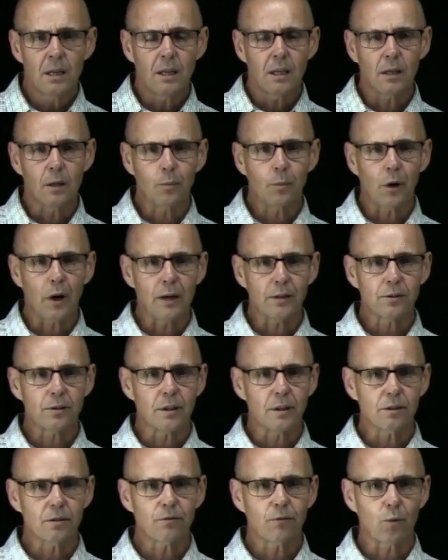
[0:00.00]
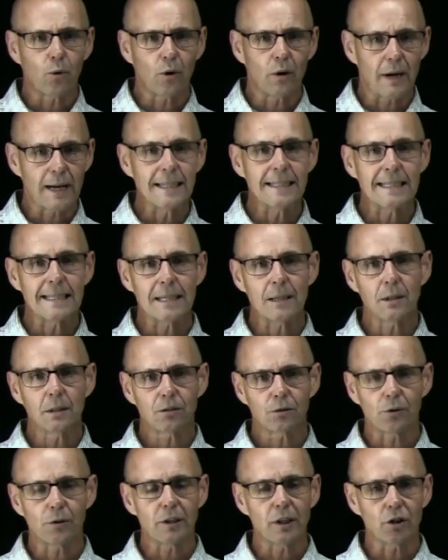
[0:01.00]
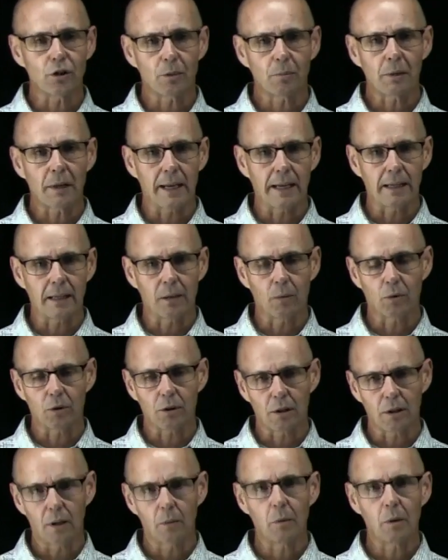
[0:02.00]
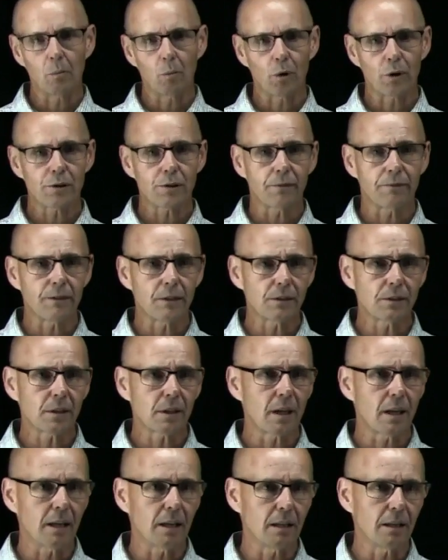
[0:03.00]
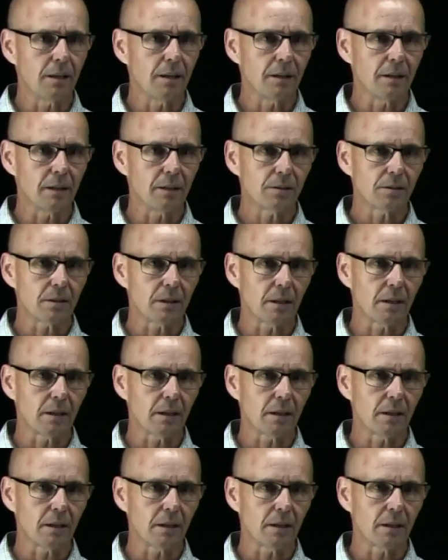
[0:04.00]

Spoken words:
in a process for IT strategic planning that was a little bit more sophisticated than this,